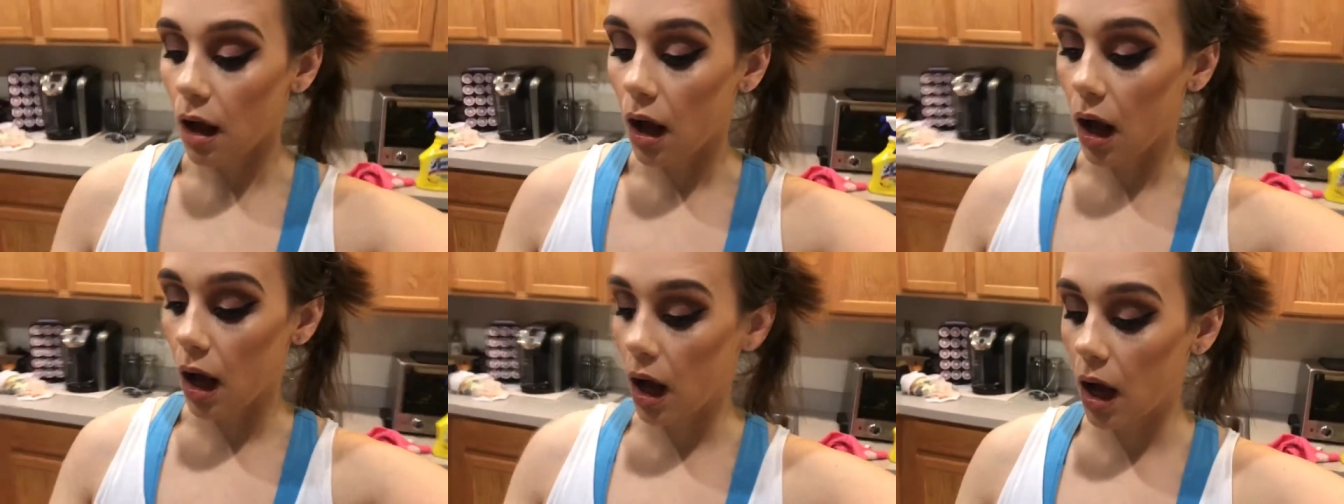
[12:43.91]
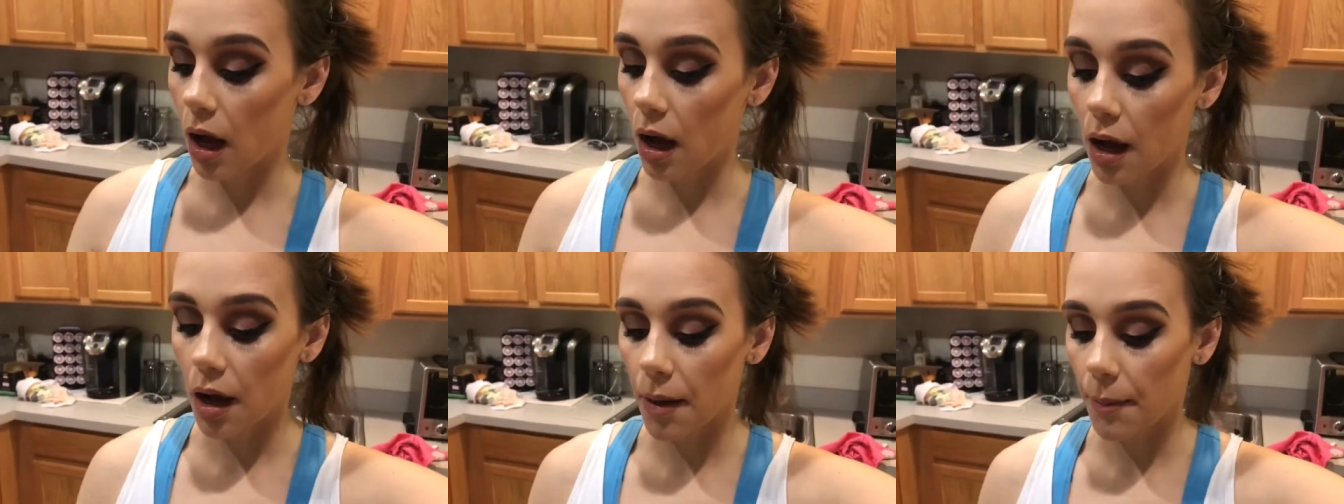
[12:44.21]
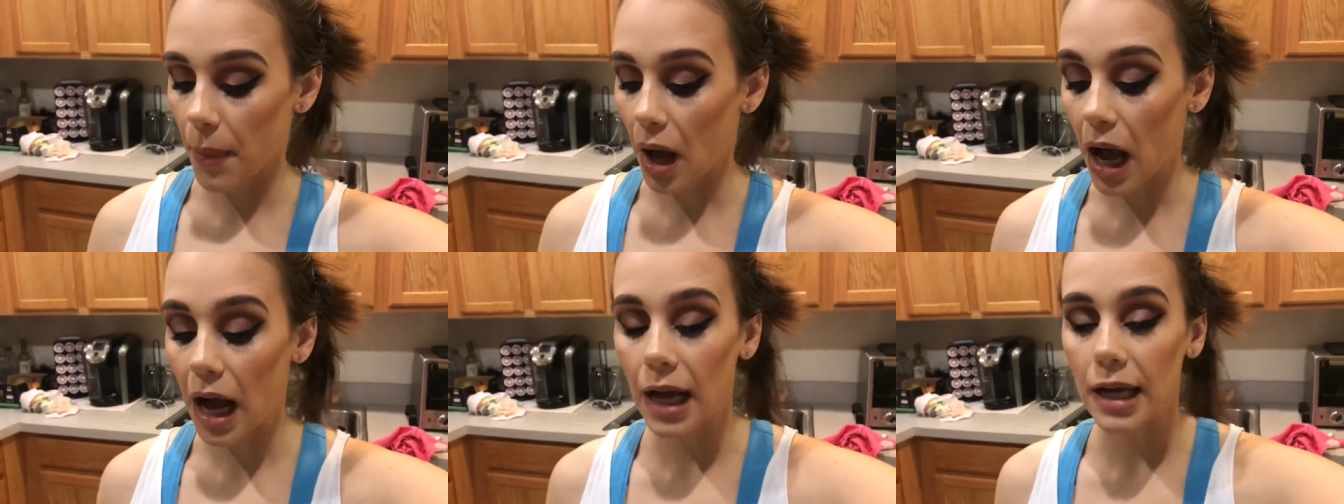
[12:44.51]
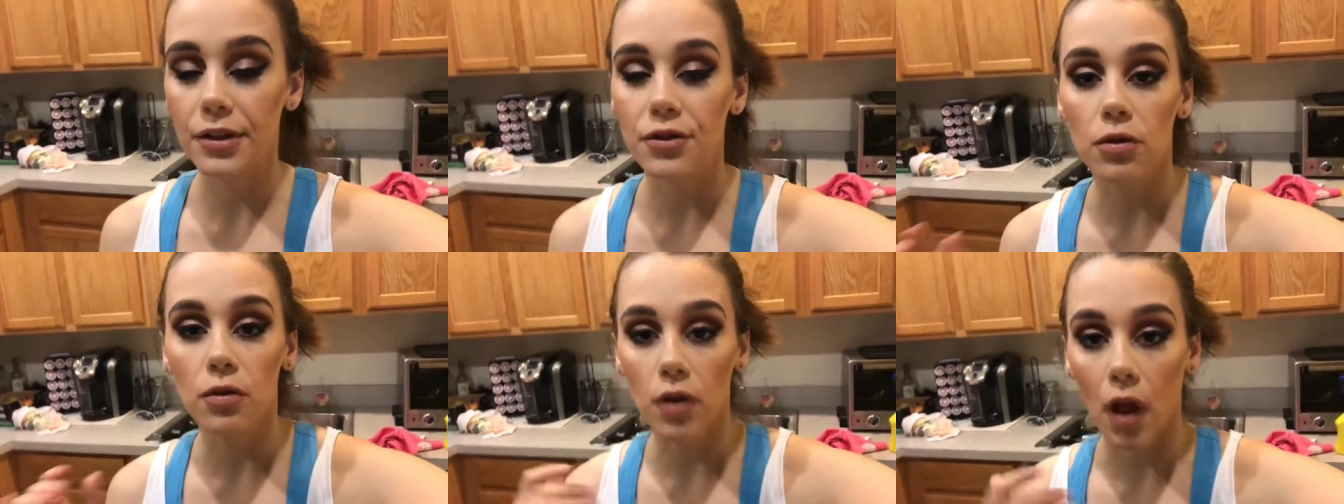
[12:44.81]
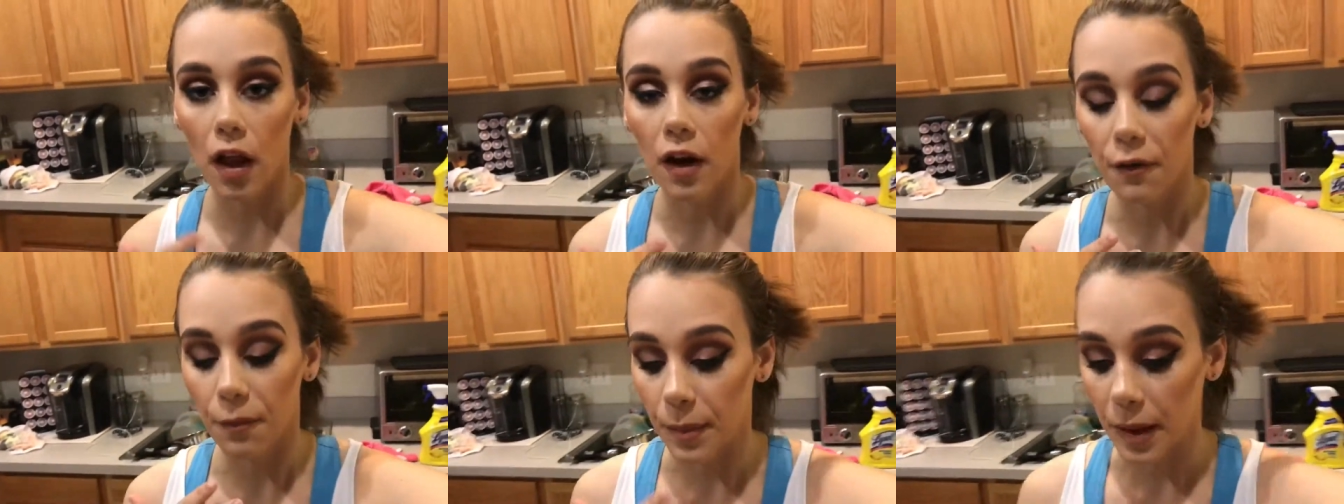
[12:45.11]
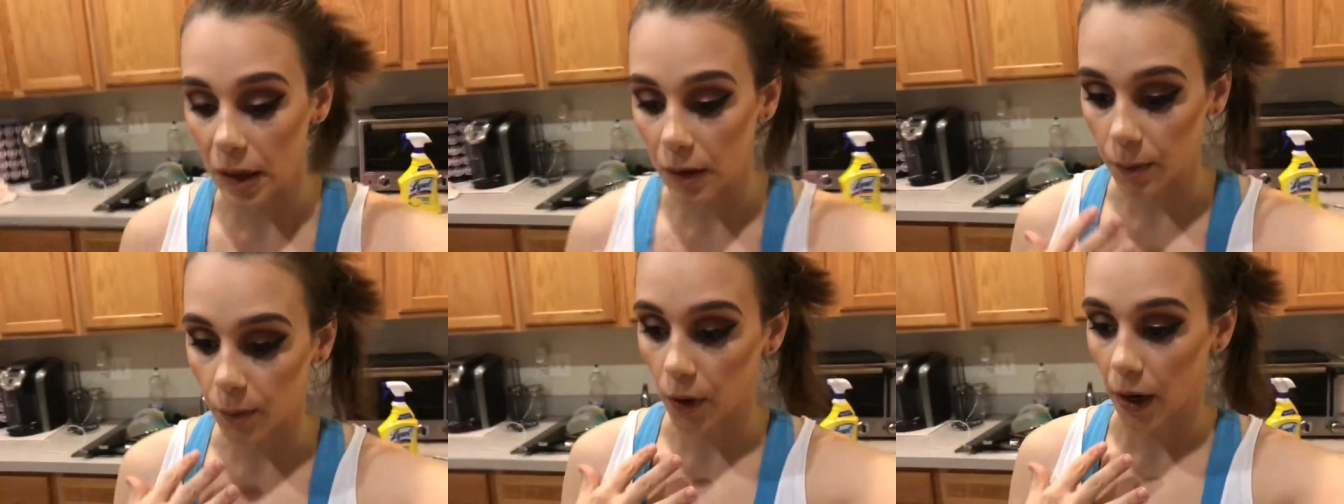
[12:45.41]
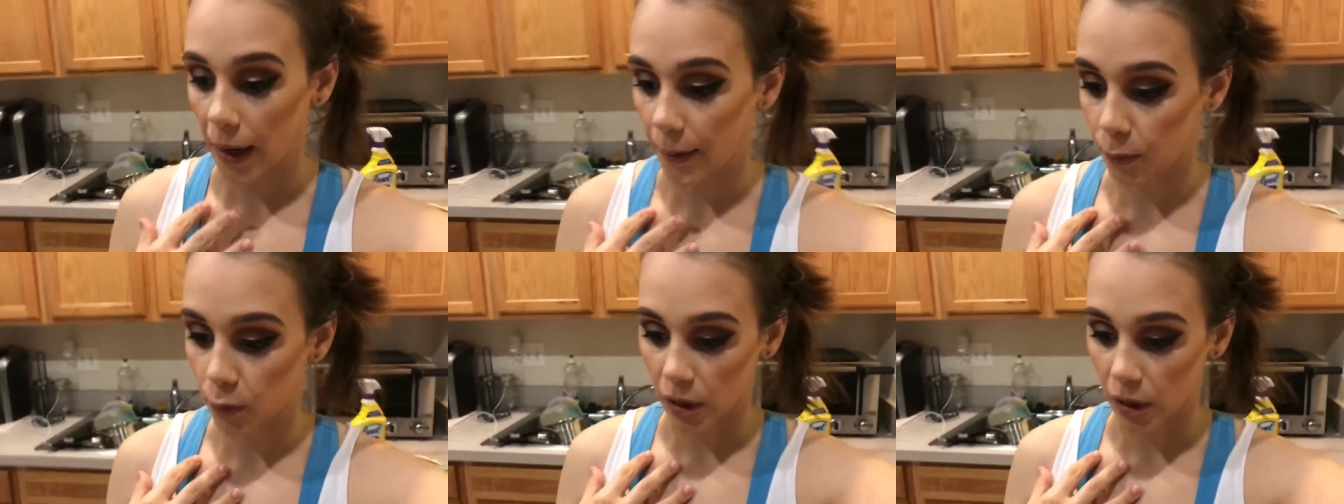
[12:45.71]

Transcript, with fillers: Um, I do a lot of meal prep